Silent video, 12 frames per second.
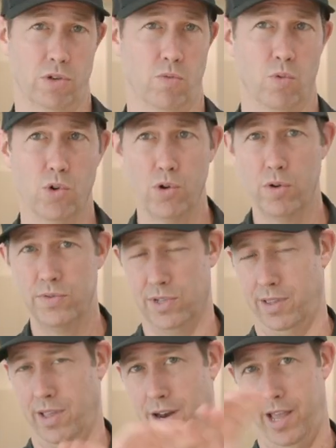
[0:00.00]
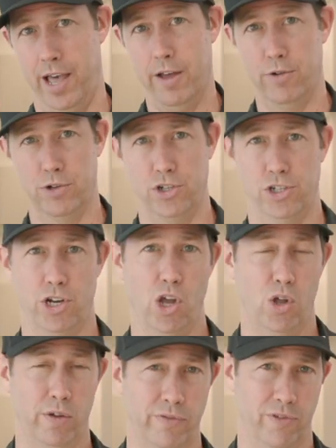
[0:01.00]
and roofs and that outer
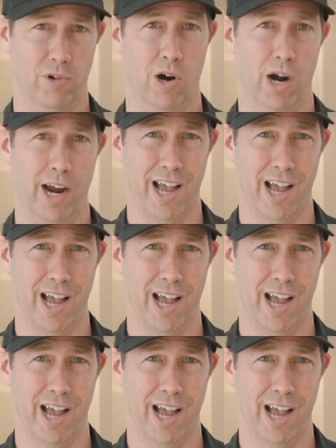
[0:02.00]
shell for our